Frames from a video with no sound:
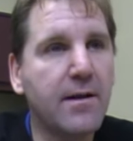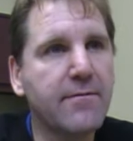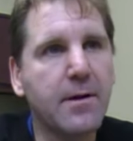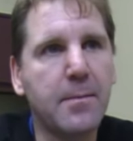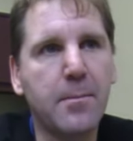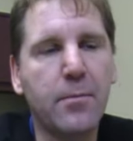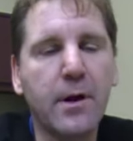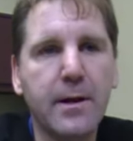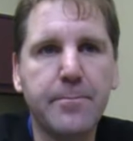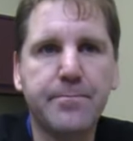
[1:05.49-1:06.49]
if I remember
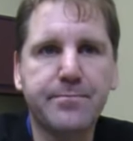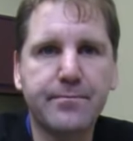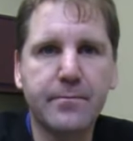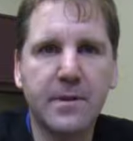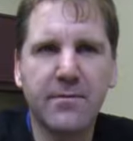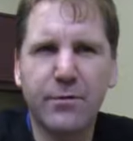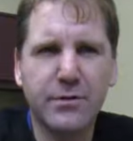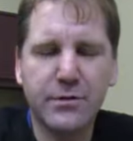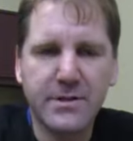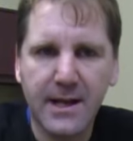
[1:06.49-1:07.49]
right. The
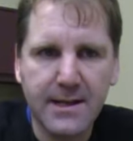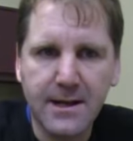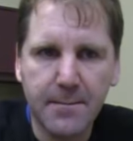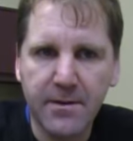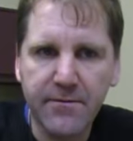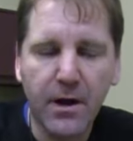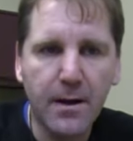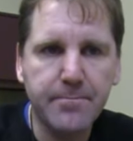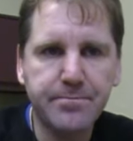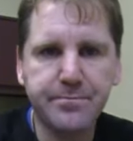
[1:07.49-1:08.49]
first or second time they fought.